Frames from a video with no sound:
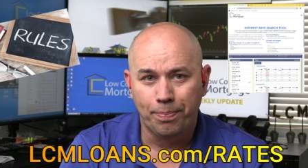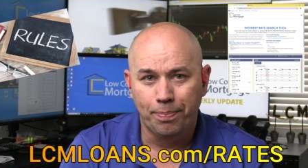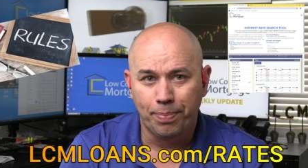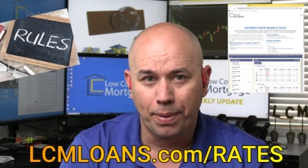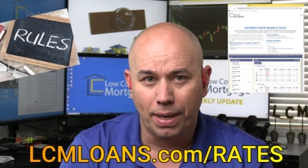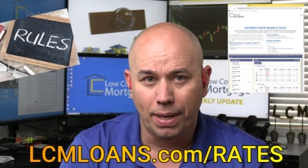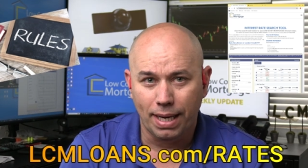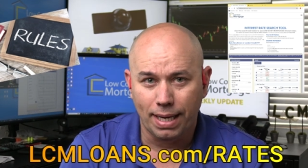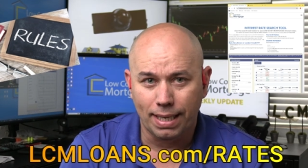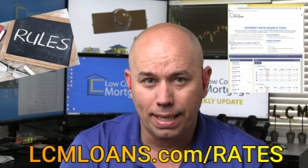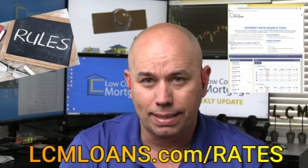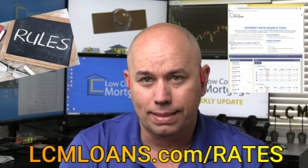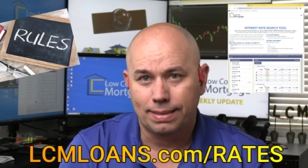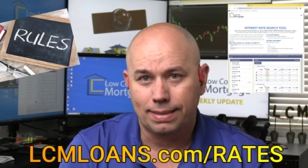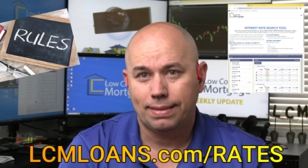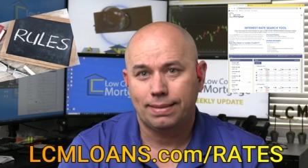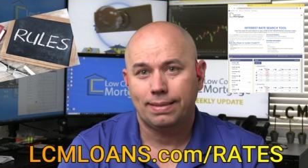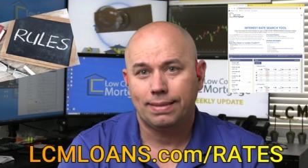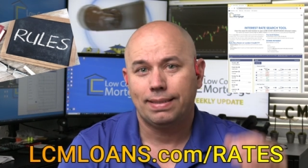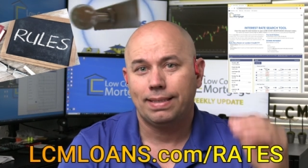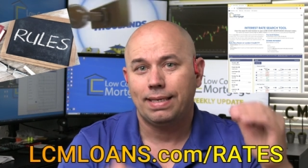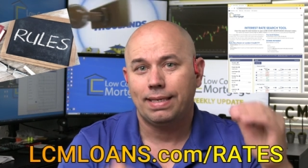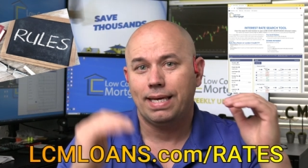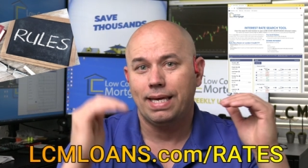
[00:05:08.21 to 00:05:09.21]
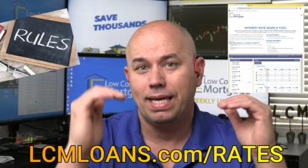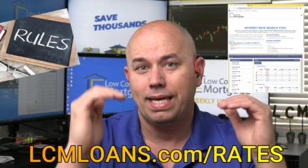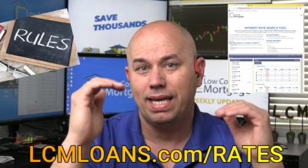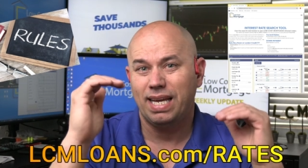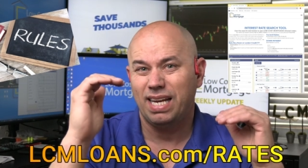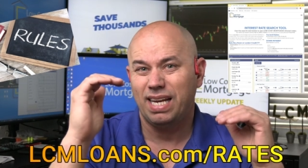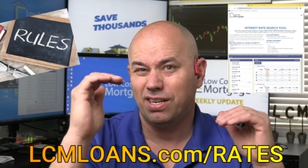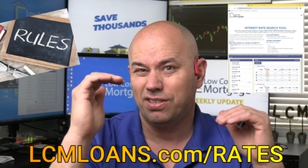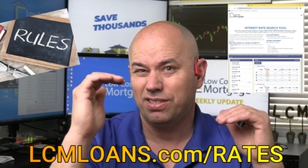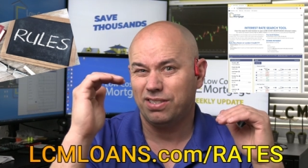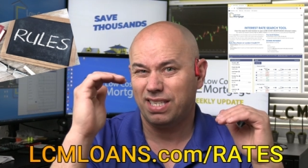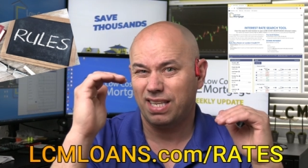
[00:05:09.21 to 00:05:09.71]
But
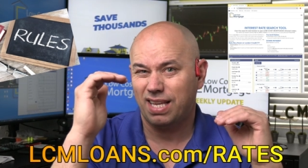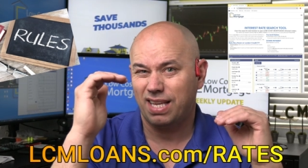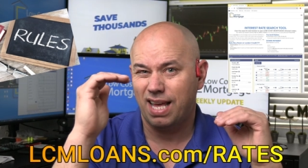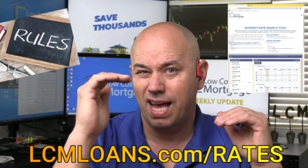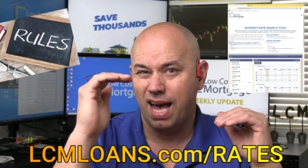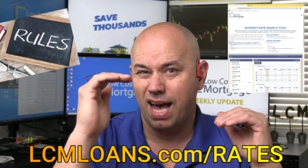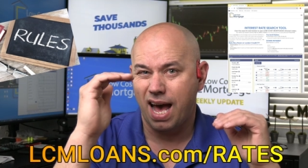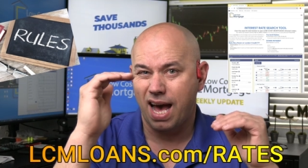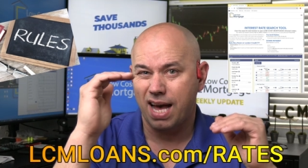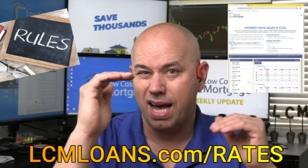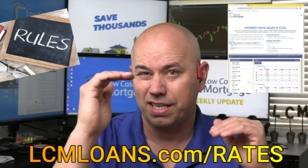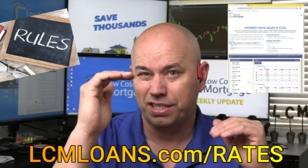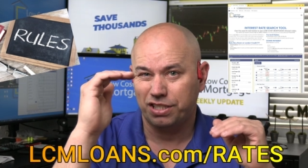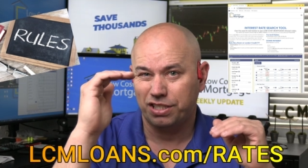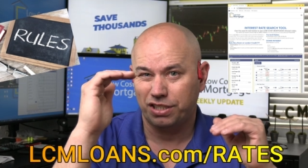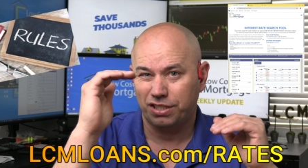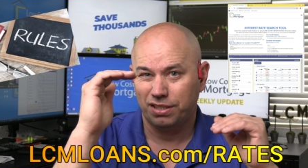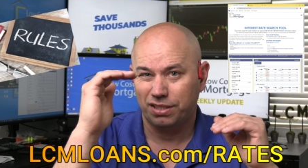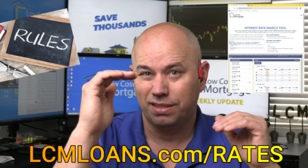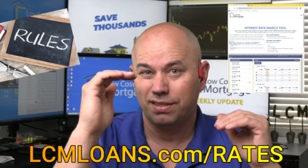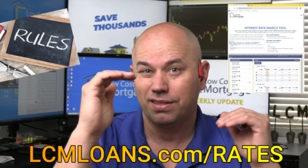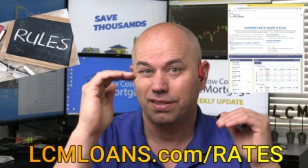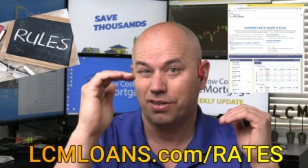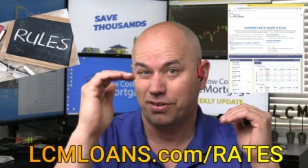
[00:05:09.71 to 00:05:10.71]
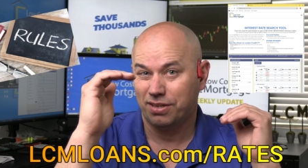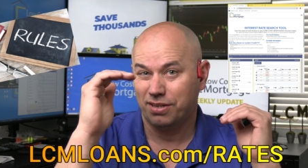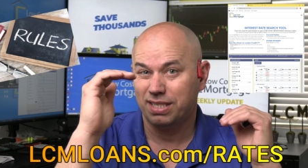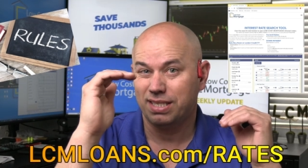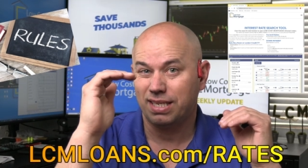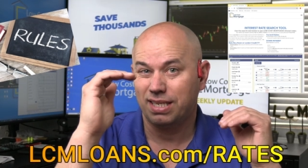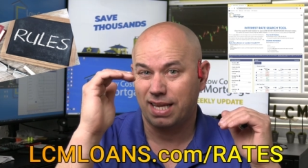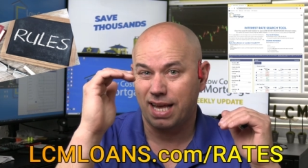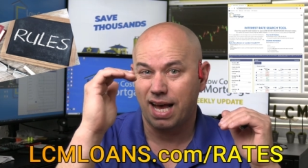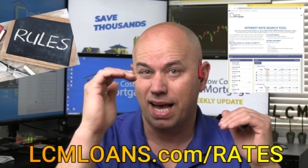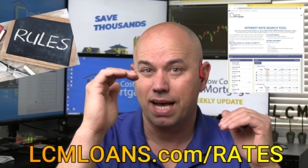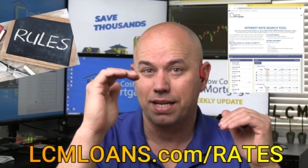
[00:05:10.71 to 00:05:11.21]
Here's the catch. There is
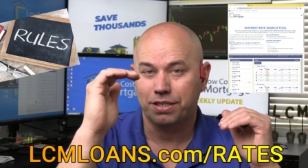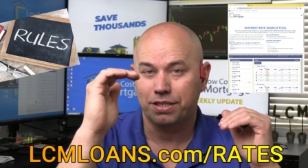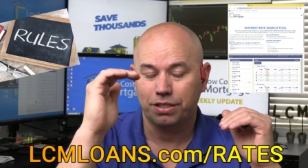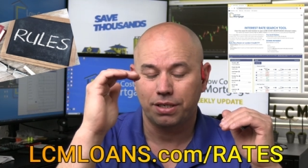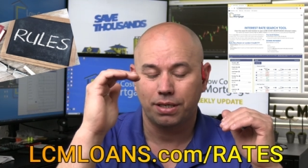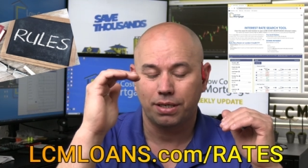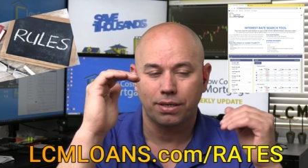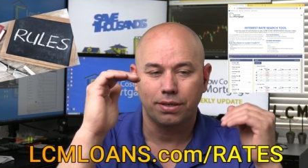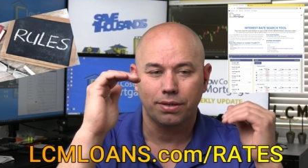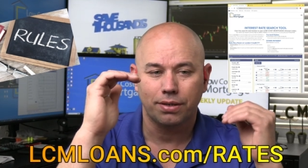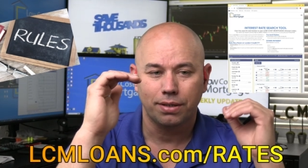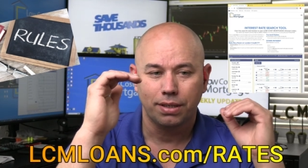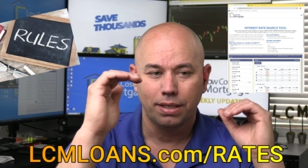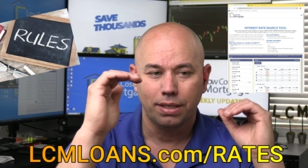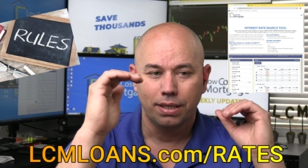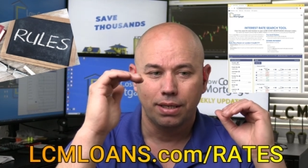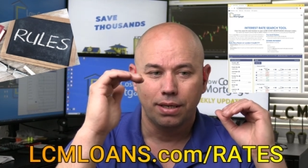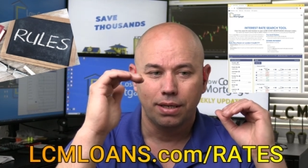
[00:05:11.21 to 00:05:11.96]
a catch here.